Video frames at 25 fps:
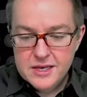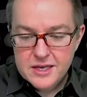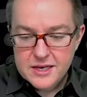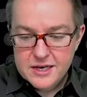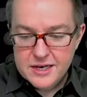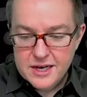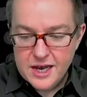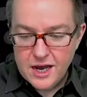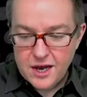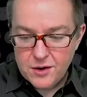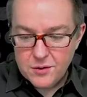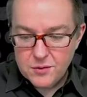
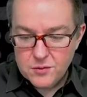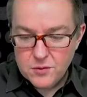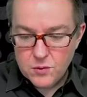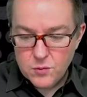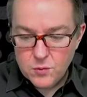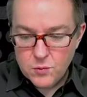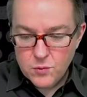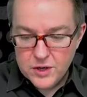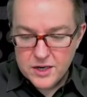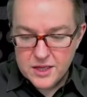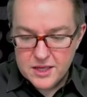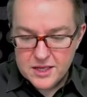Now,
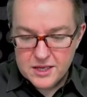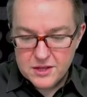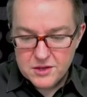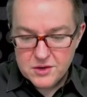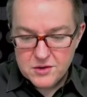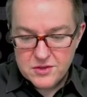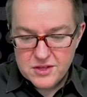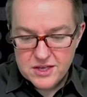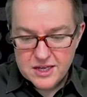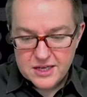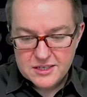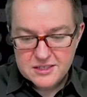one of the other
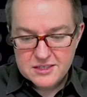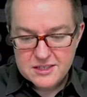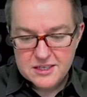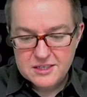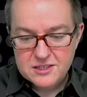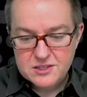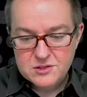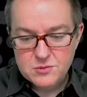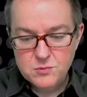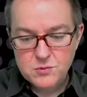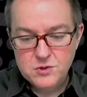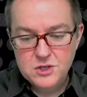things
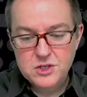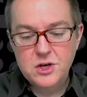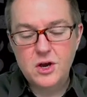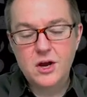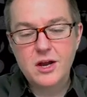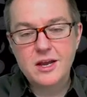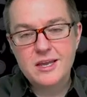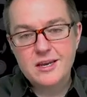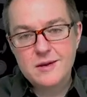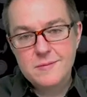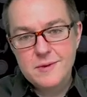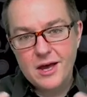is we're
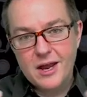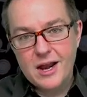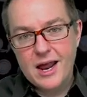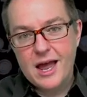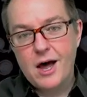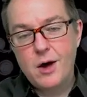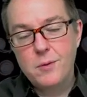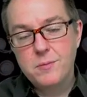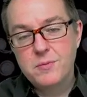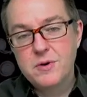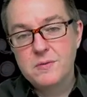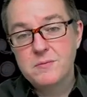talking about
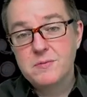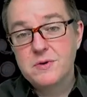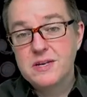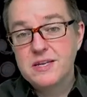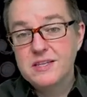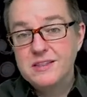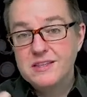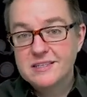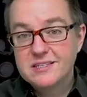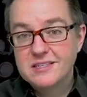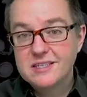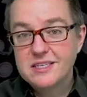output, but
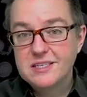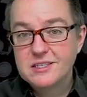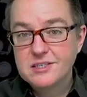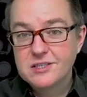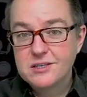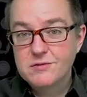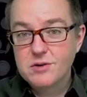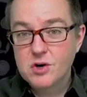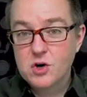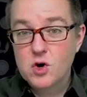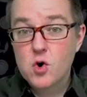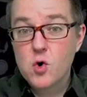in the sense
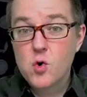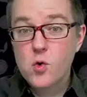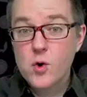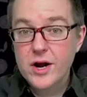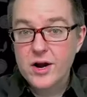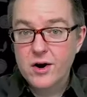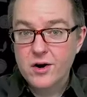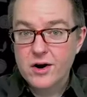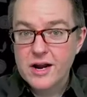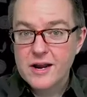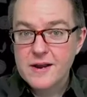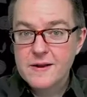of a
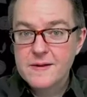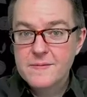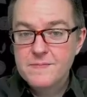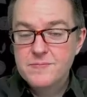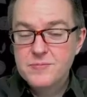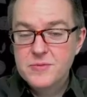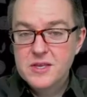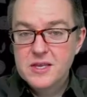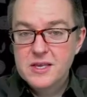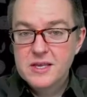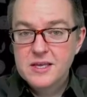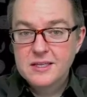query.
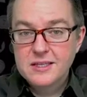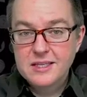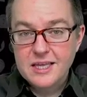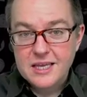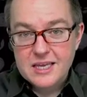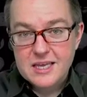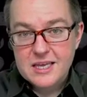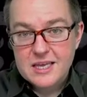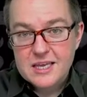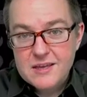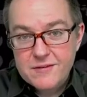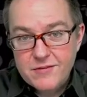
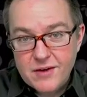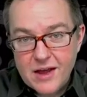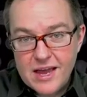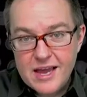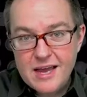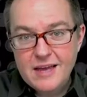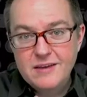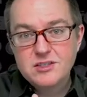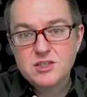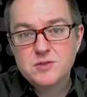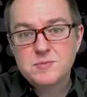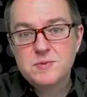Like if I
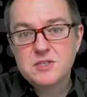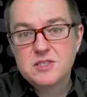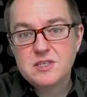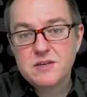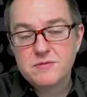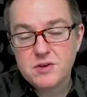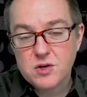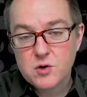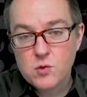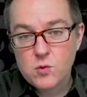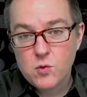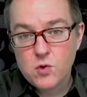have
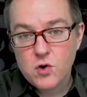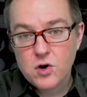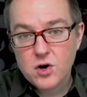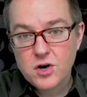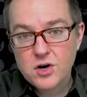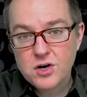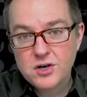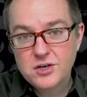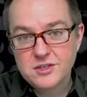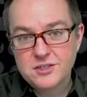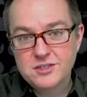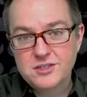specific
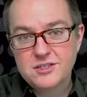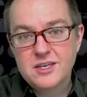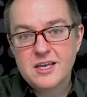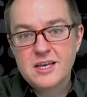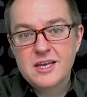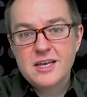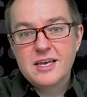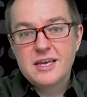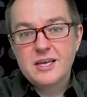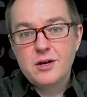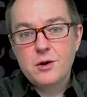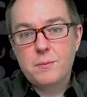words,
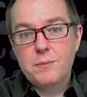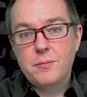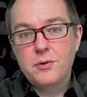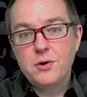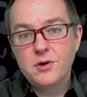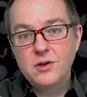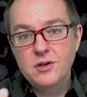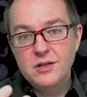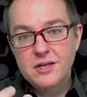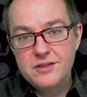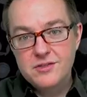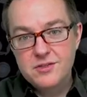it'll
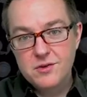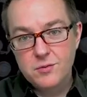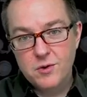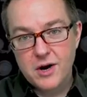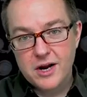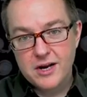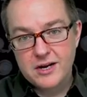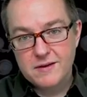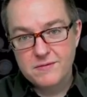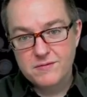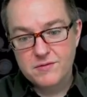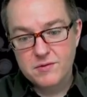pull in the
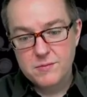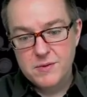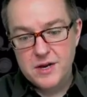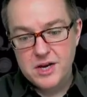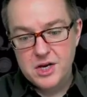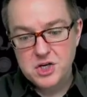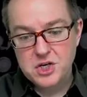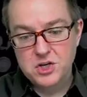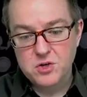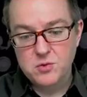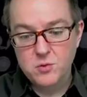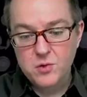right information.